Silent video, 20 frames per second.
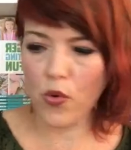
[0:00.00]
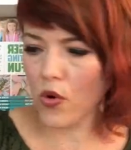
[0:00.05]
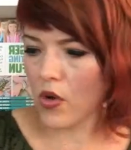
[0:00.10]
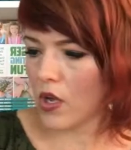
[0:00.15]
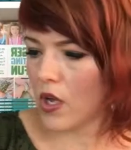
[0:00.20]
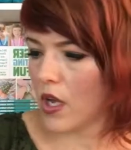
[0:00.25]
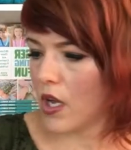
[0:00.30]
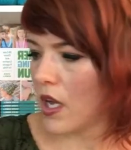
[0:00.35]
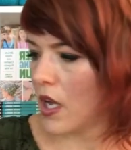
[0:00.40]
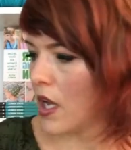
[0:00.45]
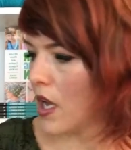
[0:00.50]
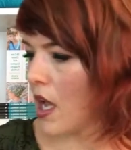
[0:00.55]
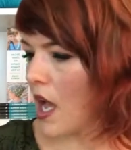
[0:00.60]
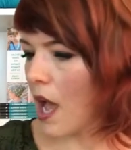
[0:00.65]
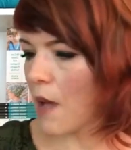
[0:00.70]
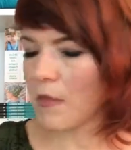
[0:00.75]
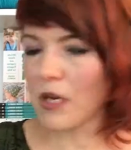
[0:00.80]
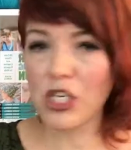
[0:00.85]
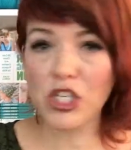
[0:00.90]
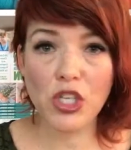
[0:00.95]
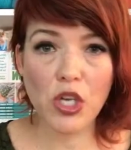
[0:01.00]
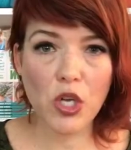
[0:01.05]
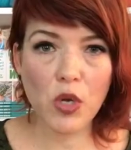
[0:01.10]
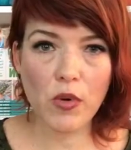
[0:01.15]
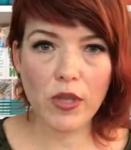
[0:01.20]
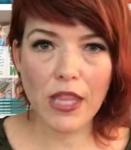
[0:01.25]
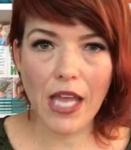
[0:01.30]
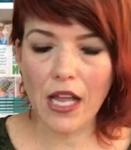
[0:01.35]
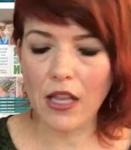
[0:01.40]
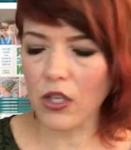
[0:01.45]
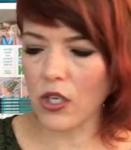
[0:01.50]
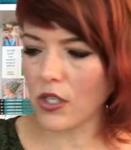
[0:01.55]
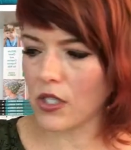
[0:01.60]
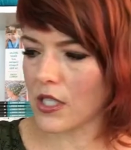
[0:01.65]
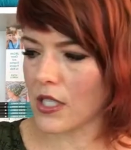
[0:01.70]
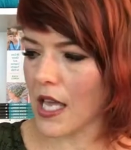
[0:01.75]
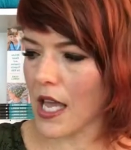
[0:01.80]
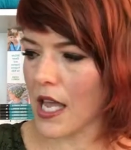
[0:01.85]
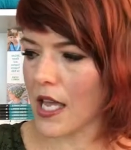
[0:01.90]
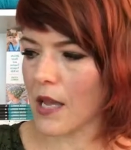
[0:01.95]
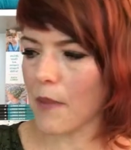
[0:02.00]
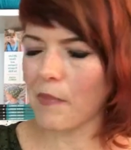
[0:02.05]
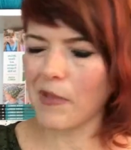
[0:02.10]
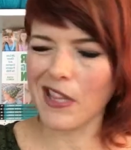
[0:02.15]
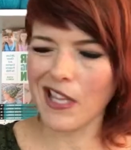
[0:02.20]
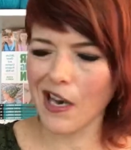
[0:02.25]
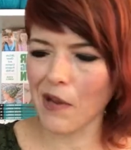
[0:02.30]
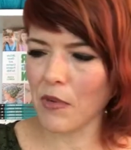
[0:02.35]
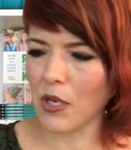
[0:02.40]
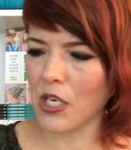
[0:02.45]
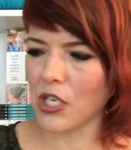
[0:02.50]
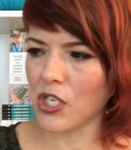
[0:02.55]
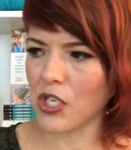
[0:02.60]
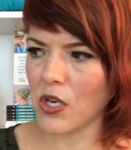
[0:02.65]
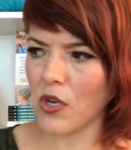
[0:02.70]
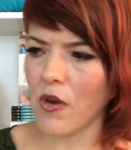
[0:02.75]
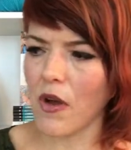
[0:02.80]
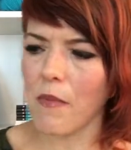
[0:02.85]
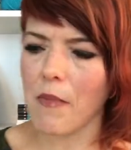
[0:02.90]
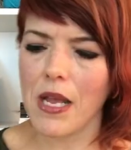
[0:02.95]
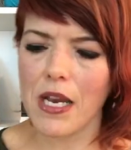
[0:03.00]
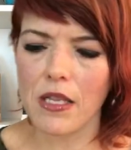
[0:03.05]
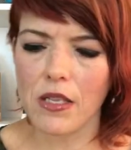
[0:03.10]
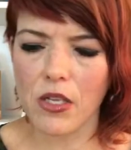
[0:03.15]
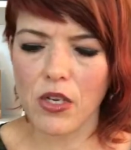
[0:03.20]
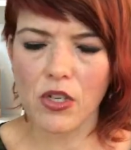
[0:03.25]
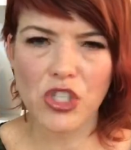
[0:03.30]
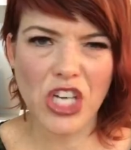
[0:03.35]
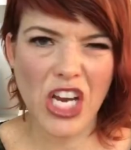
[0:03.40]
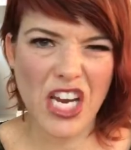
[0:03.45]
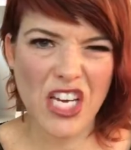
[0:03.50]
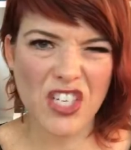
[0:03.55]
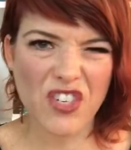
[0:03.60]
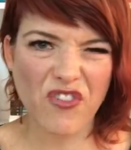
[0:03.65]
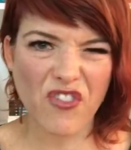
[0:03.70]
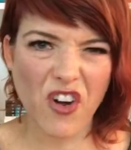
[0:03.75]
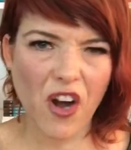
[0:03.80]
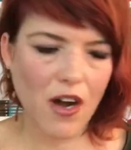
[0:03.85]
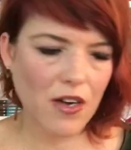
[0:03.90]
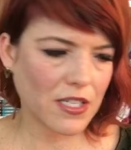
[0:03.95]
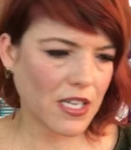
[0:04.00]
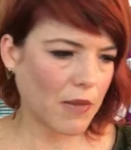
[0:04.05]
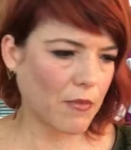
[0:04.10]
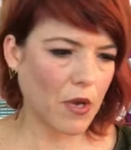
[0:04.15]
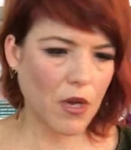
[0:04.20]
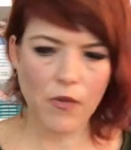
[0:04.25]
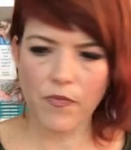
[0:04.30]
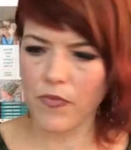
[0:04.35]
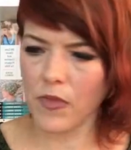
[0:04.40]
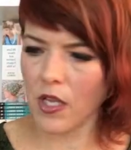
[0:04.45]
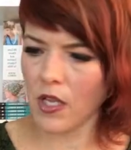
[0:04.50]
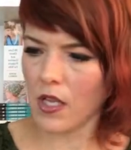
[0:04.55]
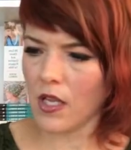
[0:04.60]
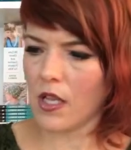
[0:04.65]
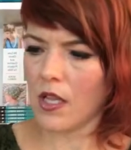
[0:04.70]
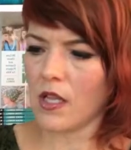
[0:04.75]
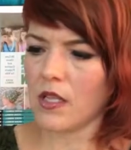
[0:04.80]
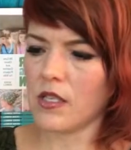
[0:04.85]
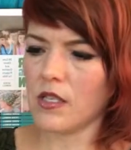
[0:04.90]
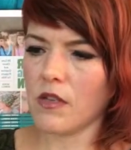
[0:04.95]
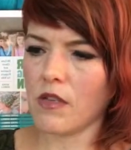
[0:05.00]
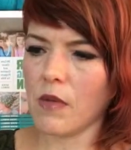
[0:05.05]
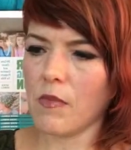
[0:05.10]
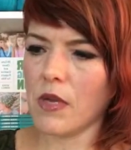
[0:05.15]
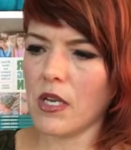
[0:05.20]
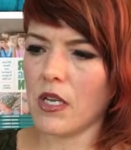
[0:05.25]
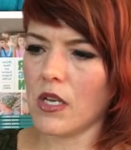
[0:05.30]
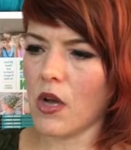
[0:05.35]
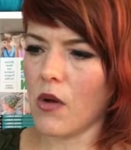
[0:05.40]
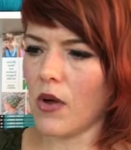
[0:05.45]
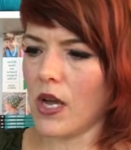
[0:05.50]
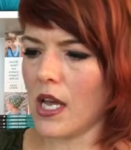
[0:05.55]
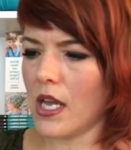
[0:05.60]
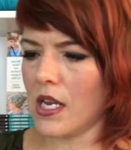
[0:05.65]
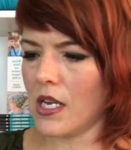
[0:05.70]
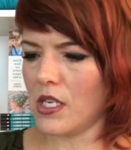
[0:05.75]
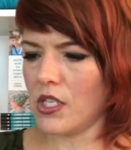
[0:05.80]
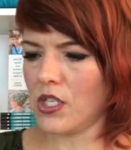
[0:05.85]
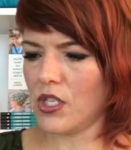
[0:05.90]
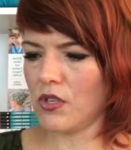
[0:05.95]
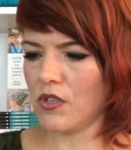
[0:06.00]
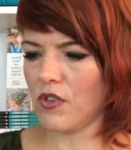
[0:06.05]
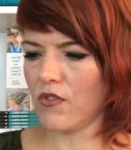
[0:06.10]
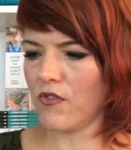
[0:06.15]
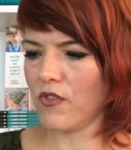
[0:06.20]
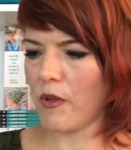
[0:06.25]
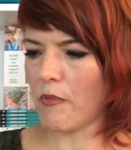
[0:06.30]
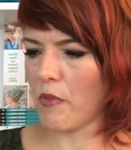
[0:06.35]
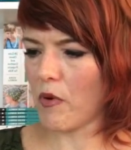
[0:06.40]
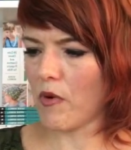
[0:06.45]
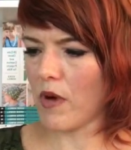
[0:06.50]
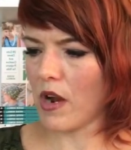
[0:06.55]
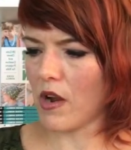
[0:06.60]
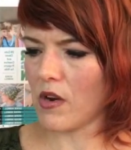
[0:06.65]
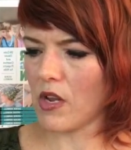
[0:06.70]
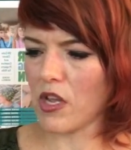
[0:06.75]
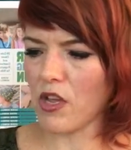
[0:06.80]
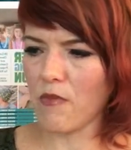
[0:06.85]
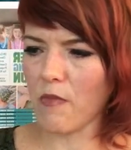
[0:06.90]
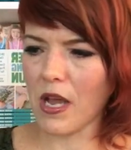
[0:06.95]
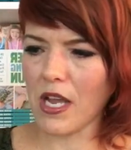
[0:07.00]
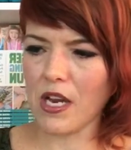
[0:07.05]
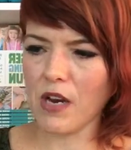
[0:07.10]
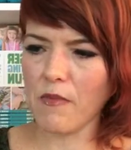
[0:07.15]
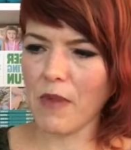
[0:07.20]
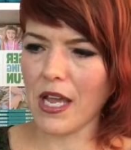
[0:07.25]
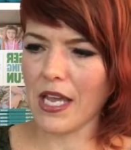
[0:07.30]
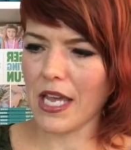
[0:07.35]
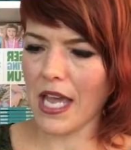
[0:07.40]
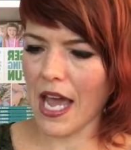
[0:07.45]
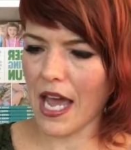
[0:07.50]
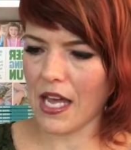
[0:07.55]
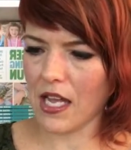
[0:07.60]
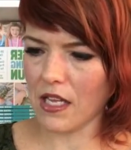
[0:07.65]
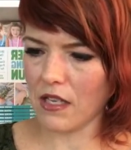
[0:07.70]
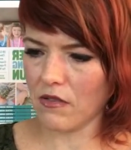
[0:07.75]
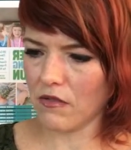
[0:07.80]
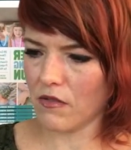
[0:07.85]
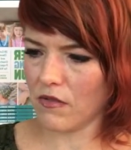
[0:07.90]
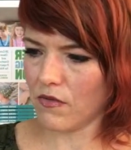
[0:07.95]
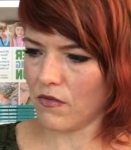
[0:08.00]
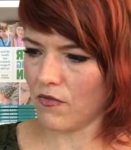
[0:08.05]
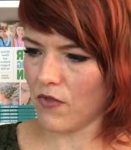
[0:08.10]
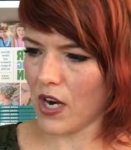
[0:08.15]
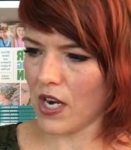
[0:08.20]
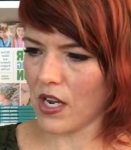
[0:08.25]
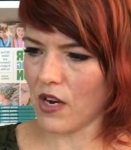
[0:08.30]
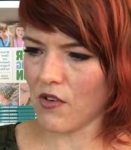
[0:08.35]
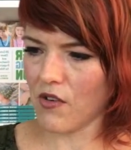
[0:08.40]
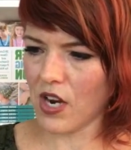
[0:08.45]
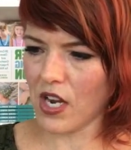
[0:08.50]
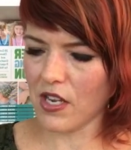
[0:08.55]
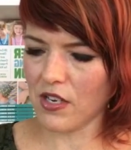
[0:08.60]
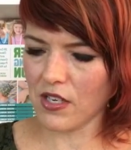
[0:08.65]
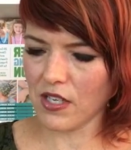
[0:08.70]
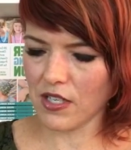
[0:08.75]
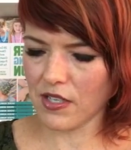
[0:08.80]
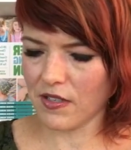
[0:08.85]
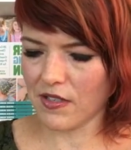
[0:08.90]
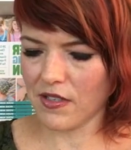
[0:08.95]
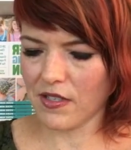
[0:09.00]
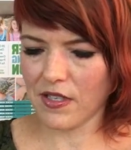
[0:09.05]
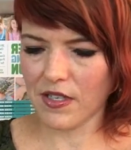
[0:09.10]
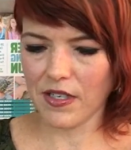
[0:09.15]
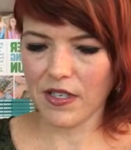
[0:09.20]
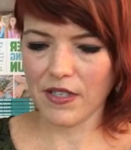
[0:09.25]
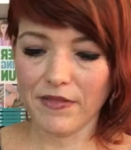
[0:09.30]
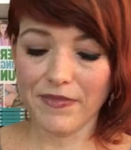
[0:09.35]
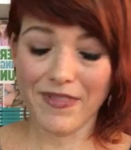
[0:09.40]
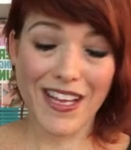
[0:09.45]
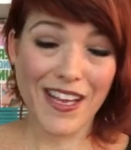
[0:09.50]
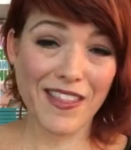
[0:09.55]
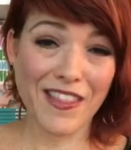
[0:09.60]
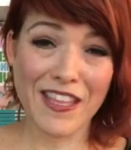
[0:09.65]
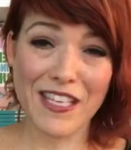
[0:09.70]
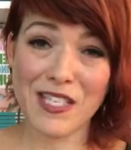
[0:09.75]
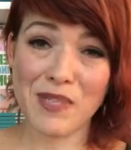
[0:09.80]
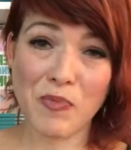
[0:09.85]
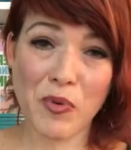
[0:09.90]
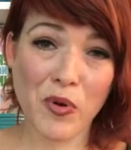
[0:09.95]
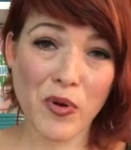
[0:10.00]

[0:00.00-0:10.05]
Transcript: I'm going to show you what that looks like, but then I'm going to show you I made a little change for our demo. So let me go ahead and do the flip around. You might hear my cat running around at point.